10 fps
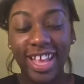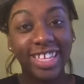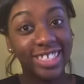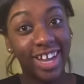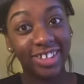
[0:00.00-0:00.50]

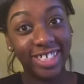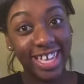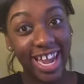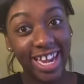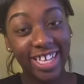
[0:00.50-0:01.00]
Shout out to
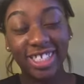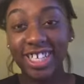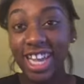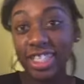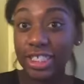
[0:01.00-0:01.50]
Katie.
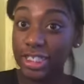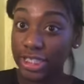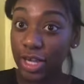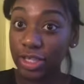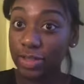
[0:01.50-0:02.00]
She actually
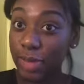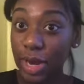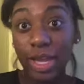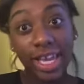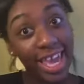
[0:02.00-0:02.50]
sells
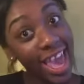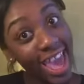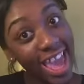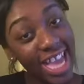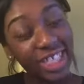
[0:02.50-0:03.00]
Mary Kay.